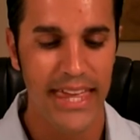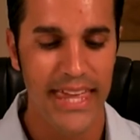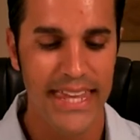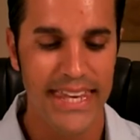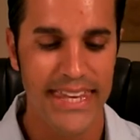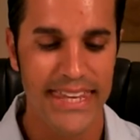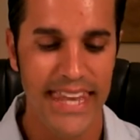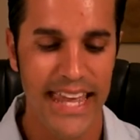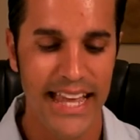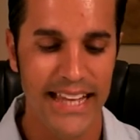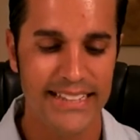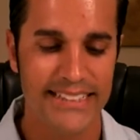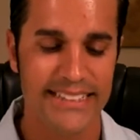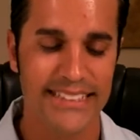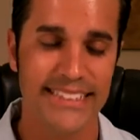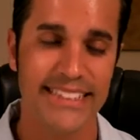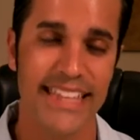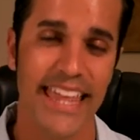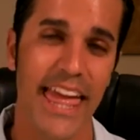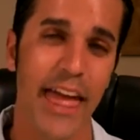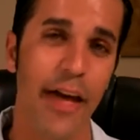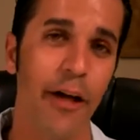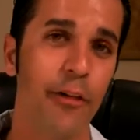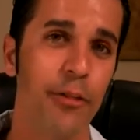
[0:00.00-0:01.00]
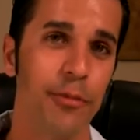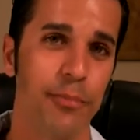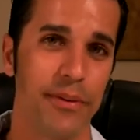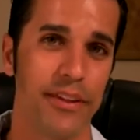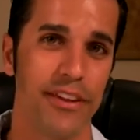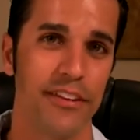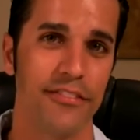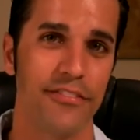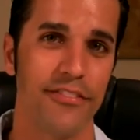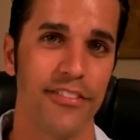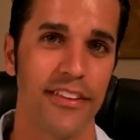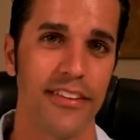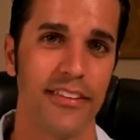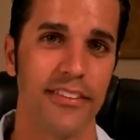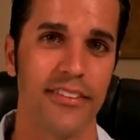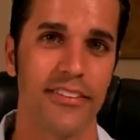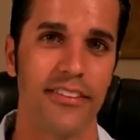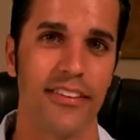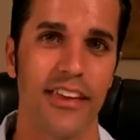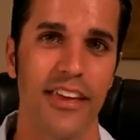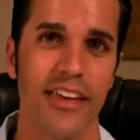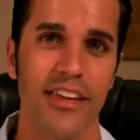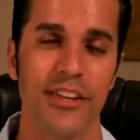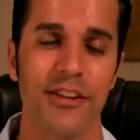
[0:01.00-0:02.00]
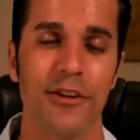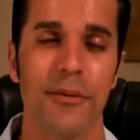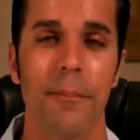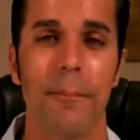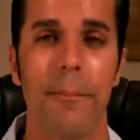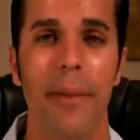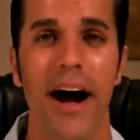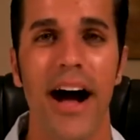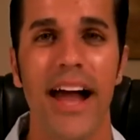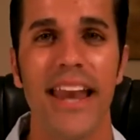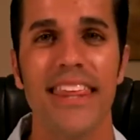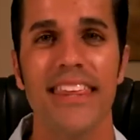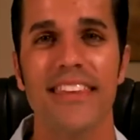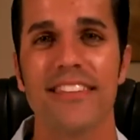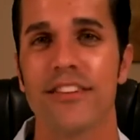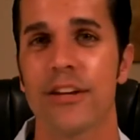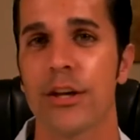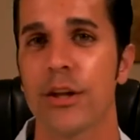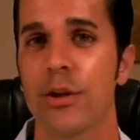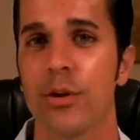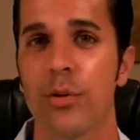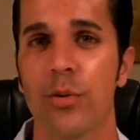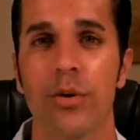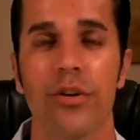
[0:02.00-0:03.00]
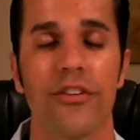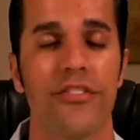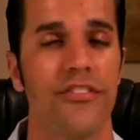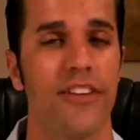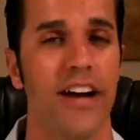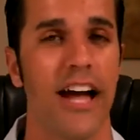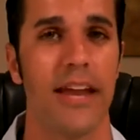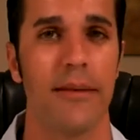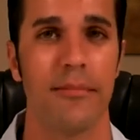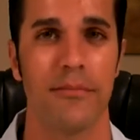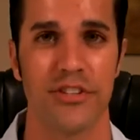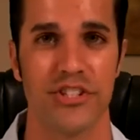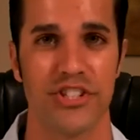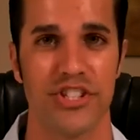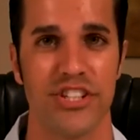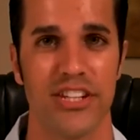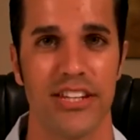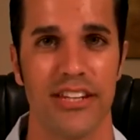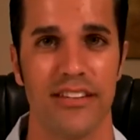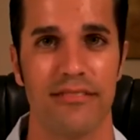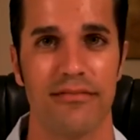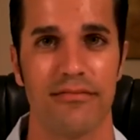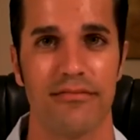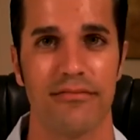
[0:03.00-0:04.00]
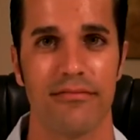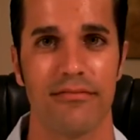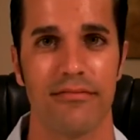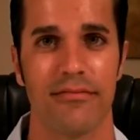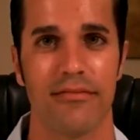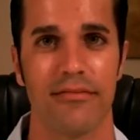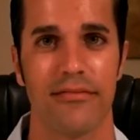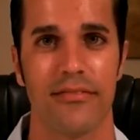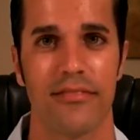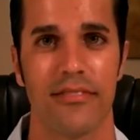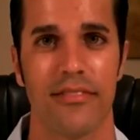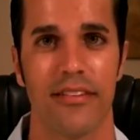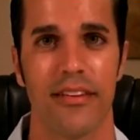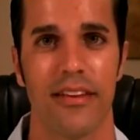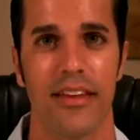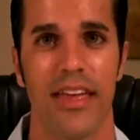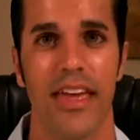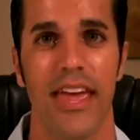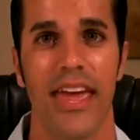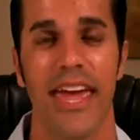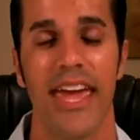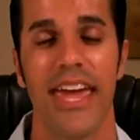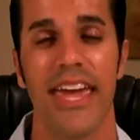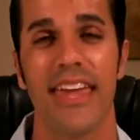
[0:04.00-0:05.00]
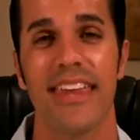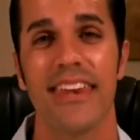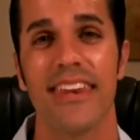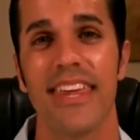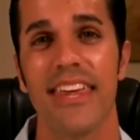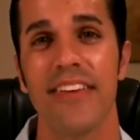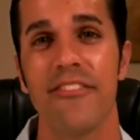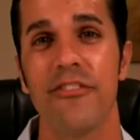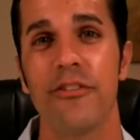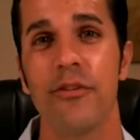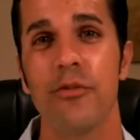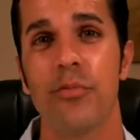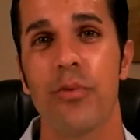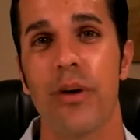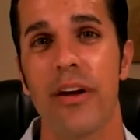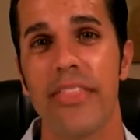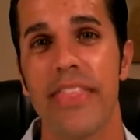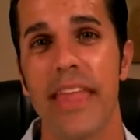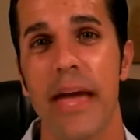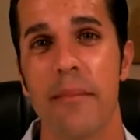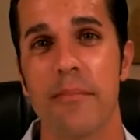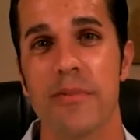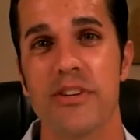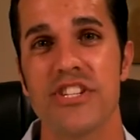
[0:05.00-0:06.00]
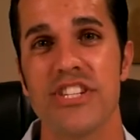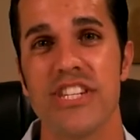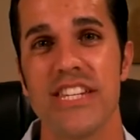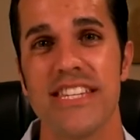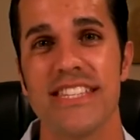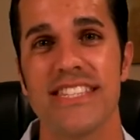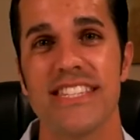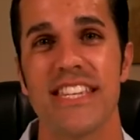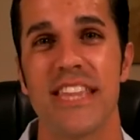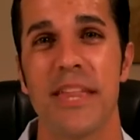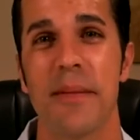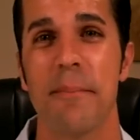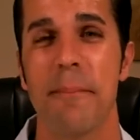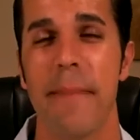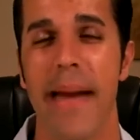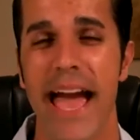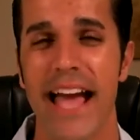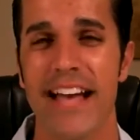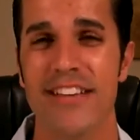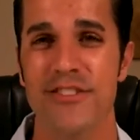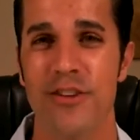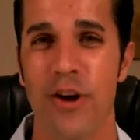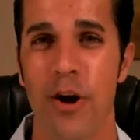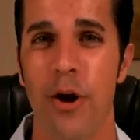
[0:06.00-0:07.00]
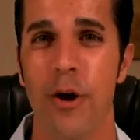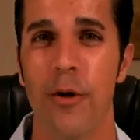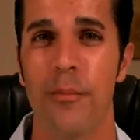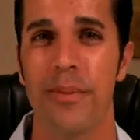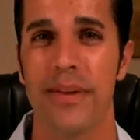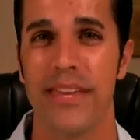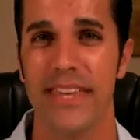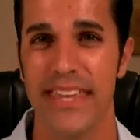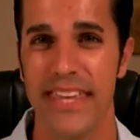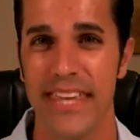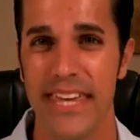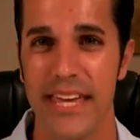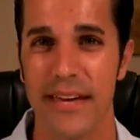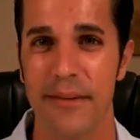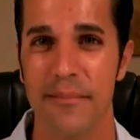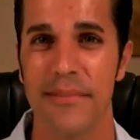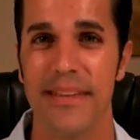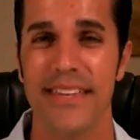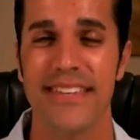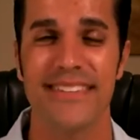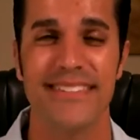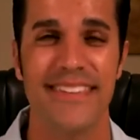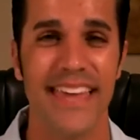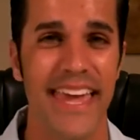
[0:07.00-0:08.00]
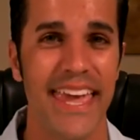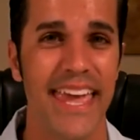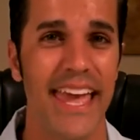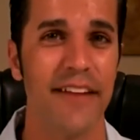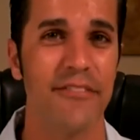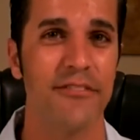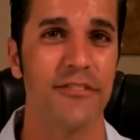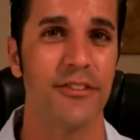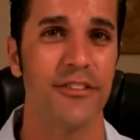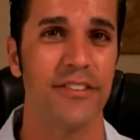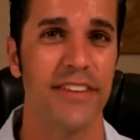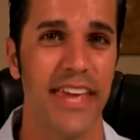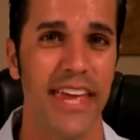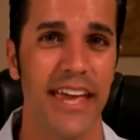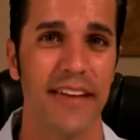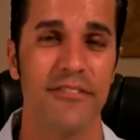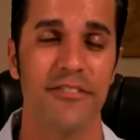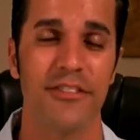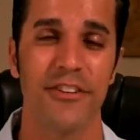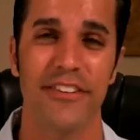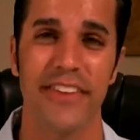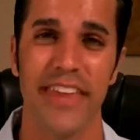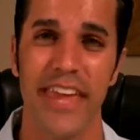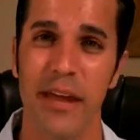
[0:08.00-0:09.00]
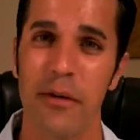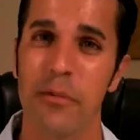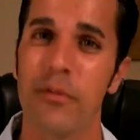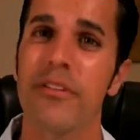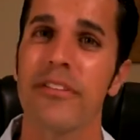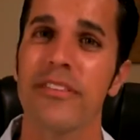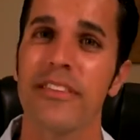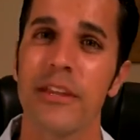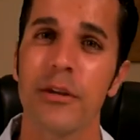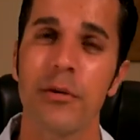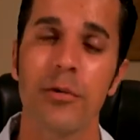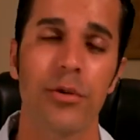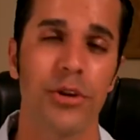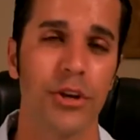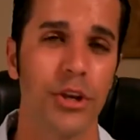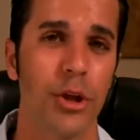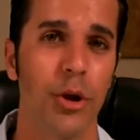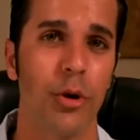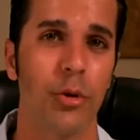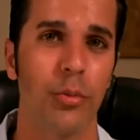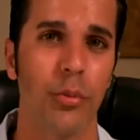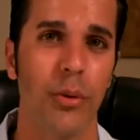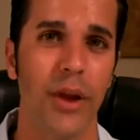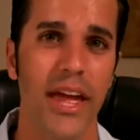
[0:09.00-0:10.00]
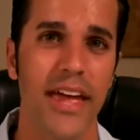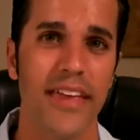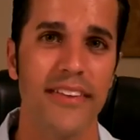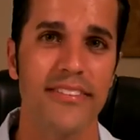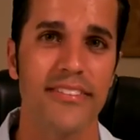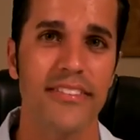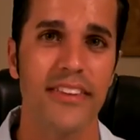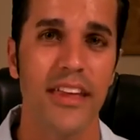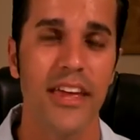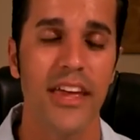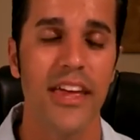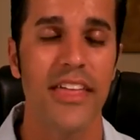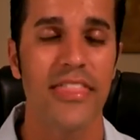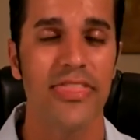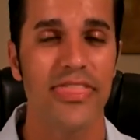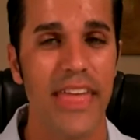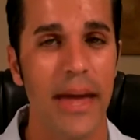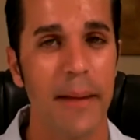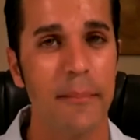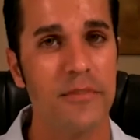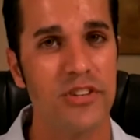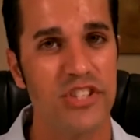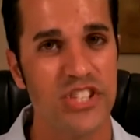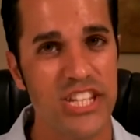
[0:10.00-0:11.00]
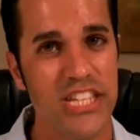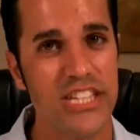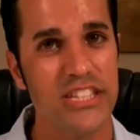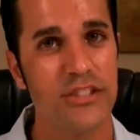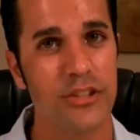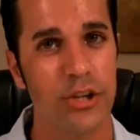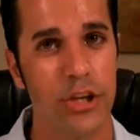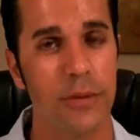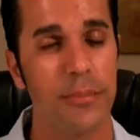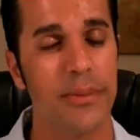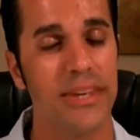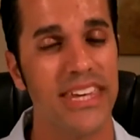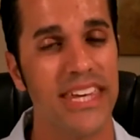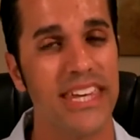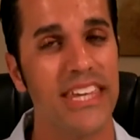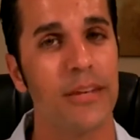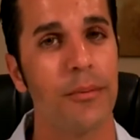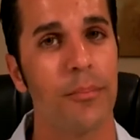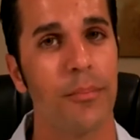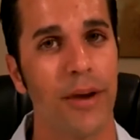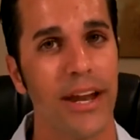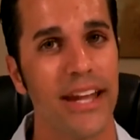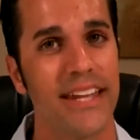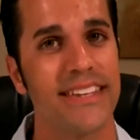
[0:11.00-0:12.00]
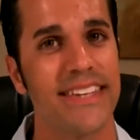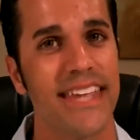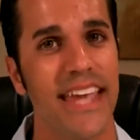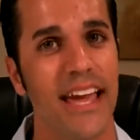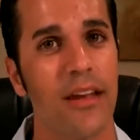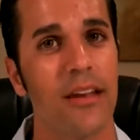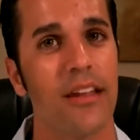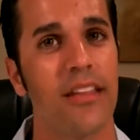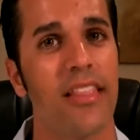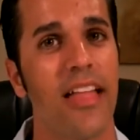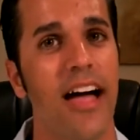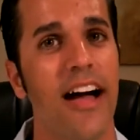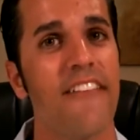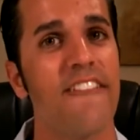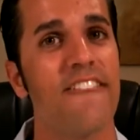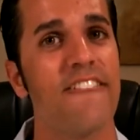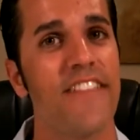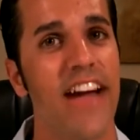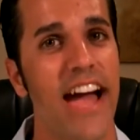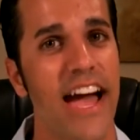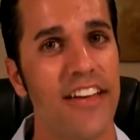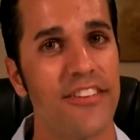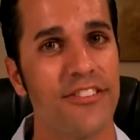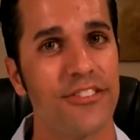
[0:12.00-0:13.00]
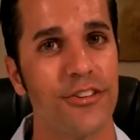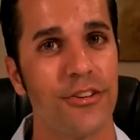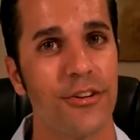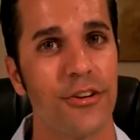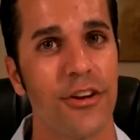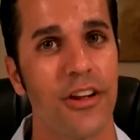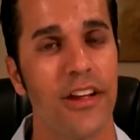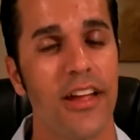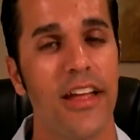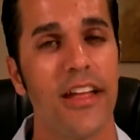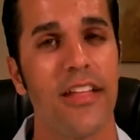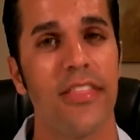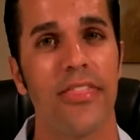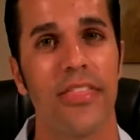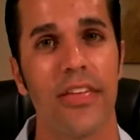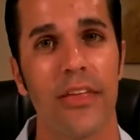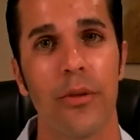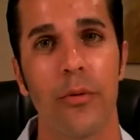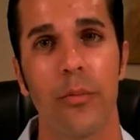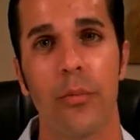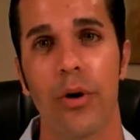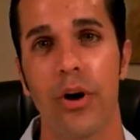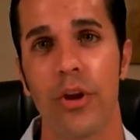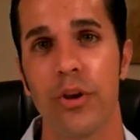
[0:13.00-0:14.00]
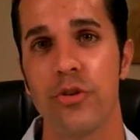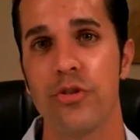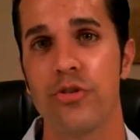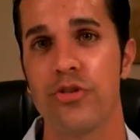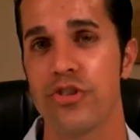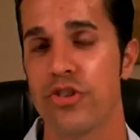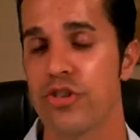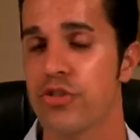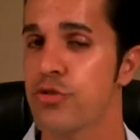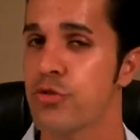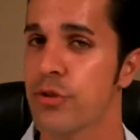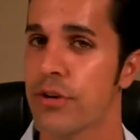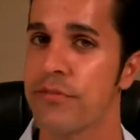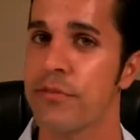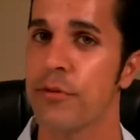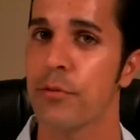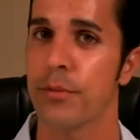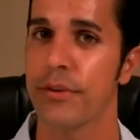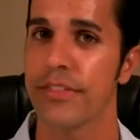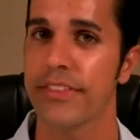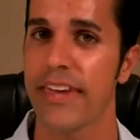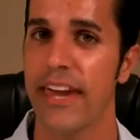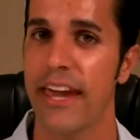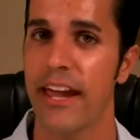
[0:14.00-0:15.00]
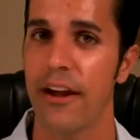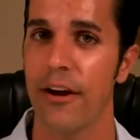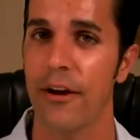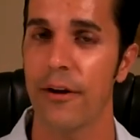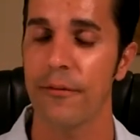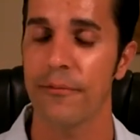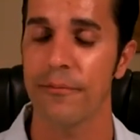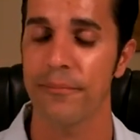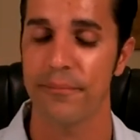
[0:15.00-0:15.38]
Next is the health benefits. Your body is a glorified machine. And if you run that machine to the max RPM day after day after day with little or no rest, that machine's going to begin to break down a lot faster than the one who's just driven with care.